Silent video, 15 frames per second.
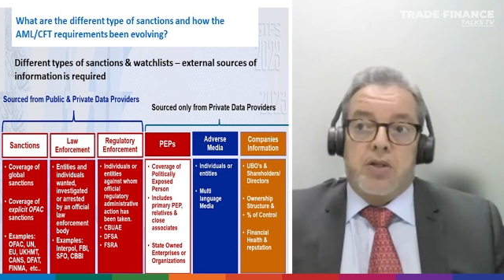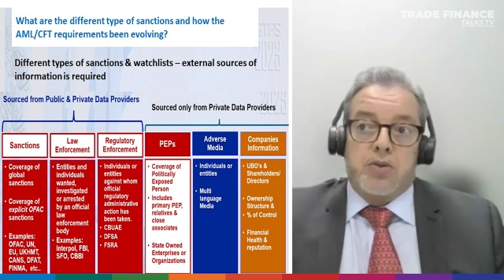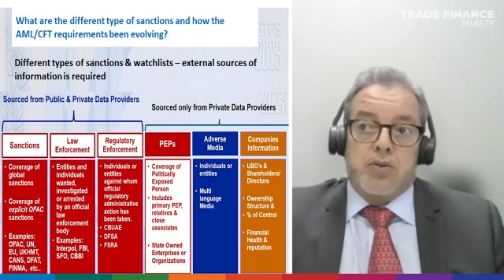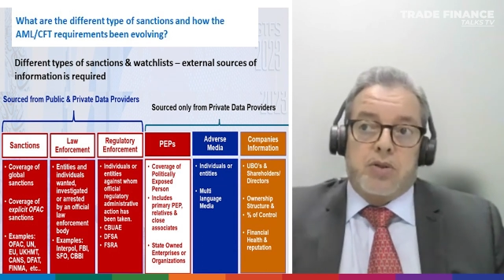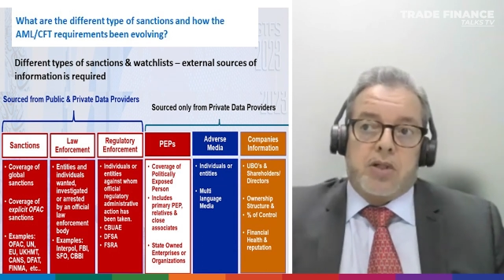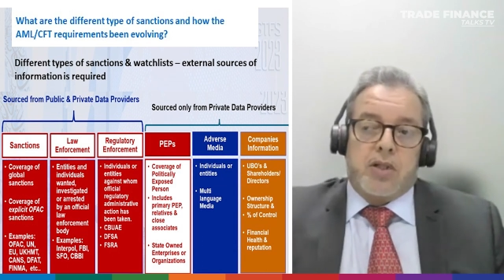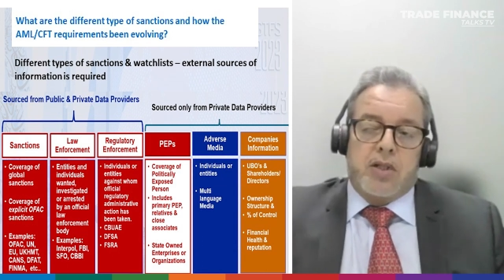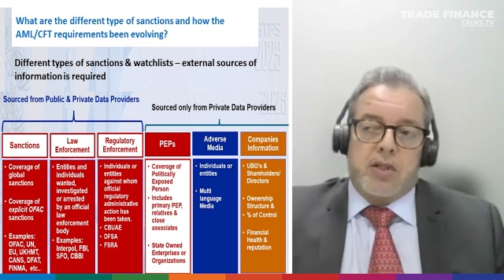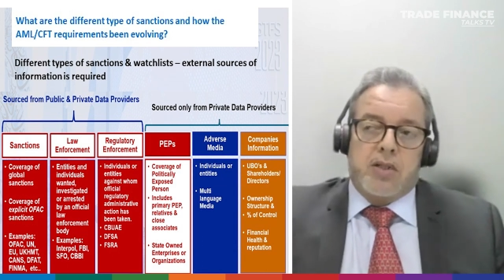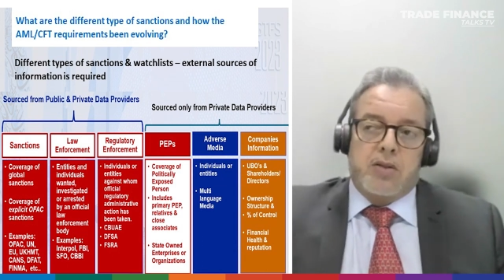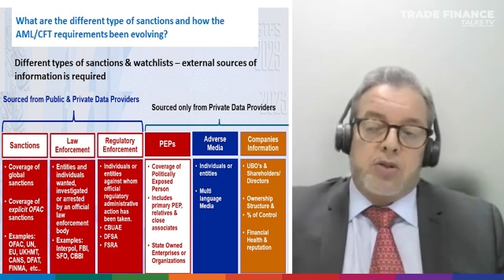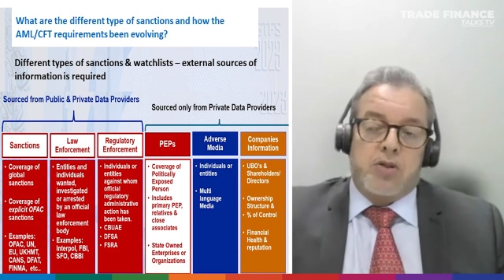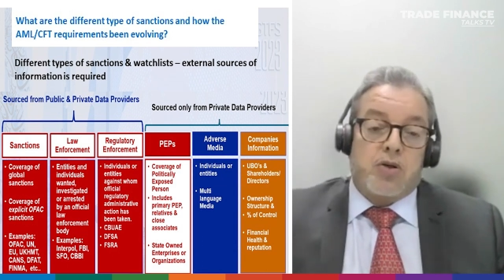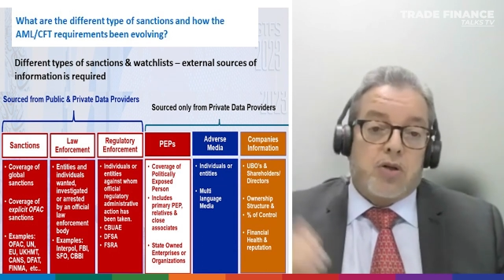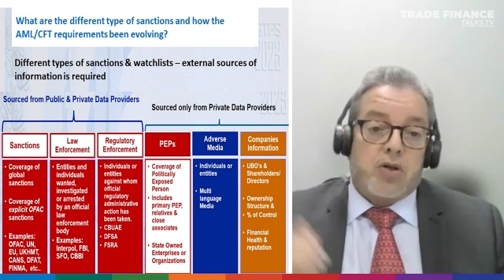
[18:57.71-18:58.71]

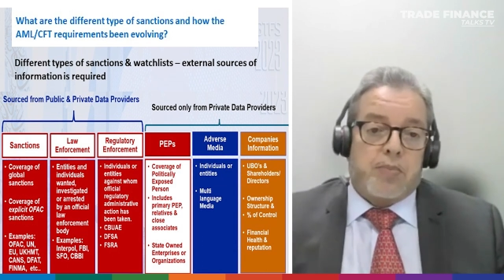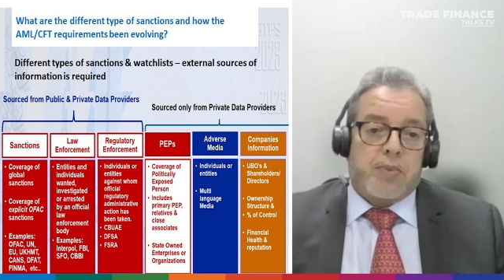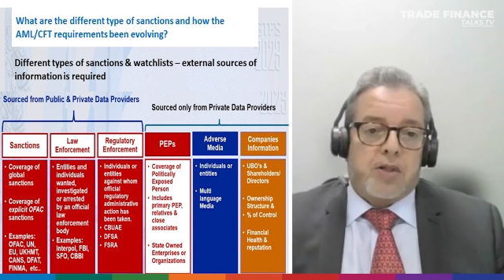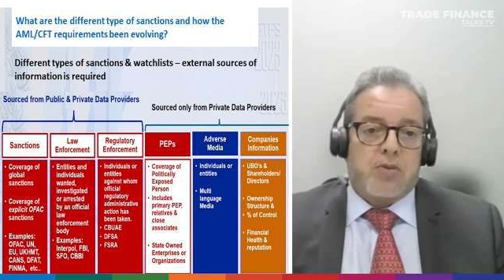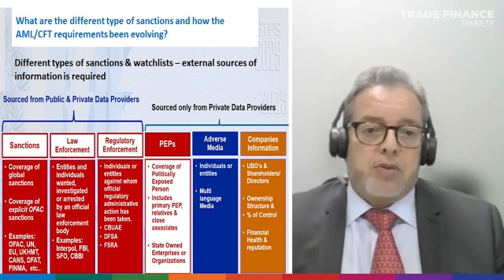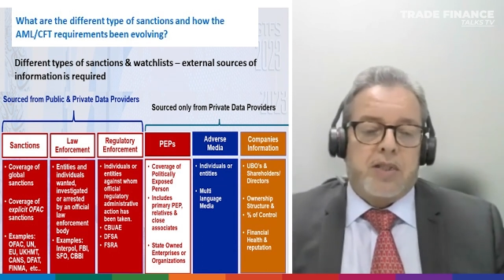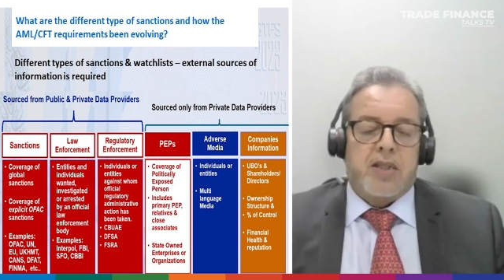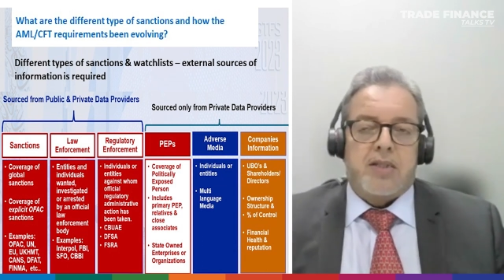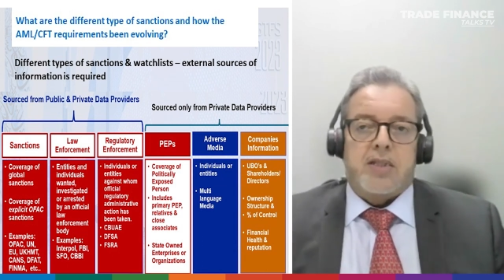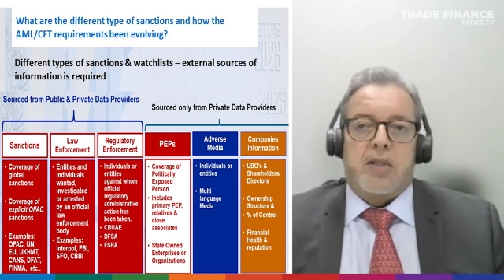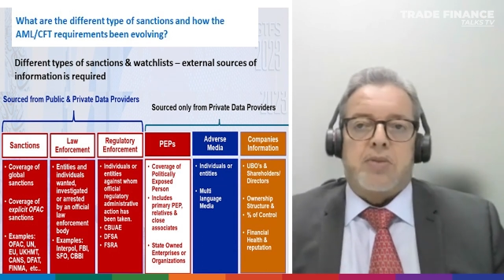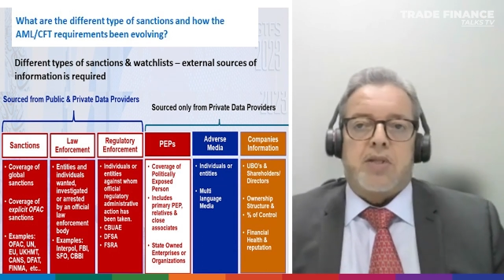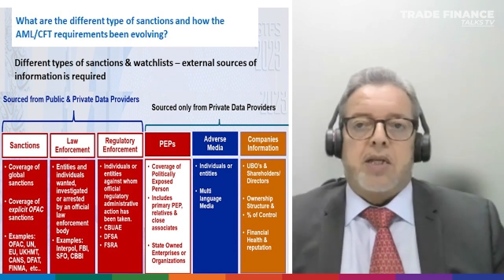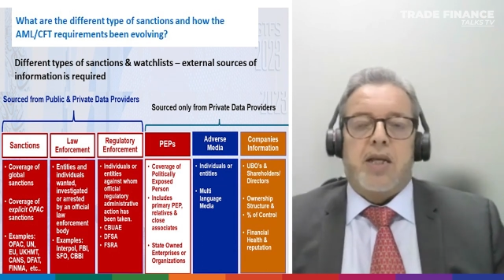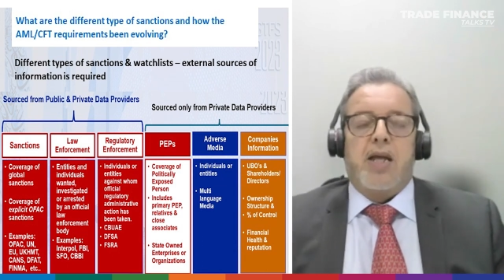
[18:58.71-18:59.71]
Europe are doing the
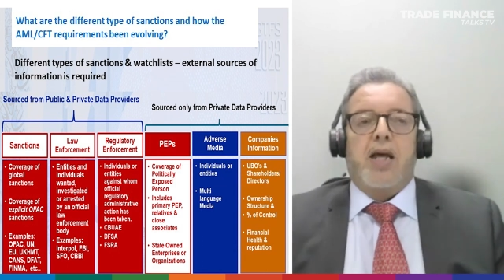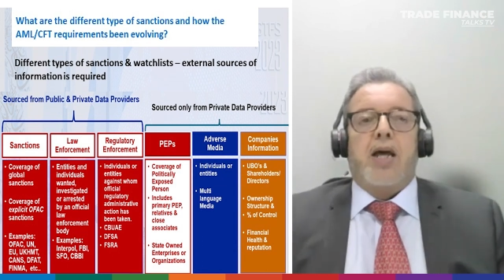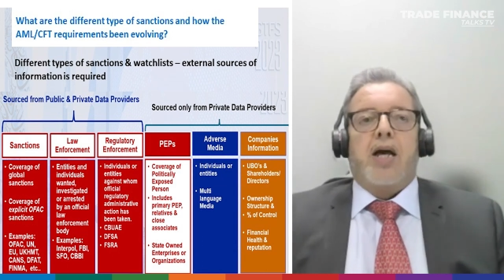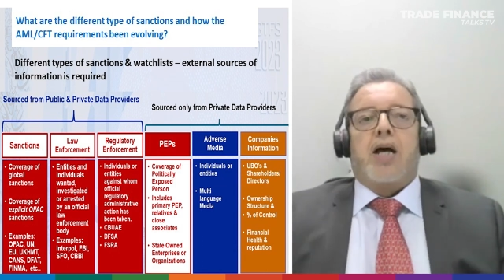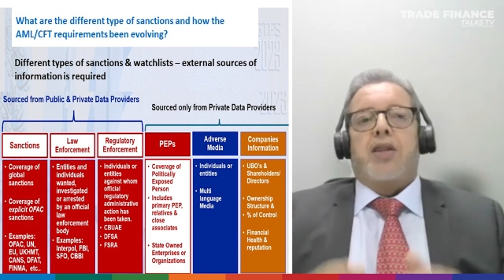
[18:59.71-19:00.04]
same thing.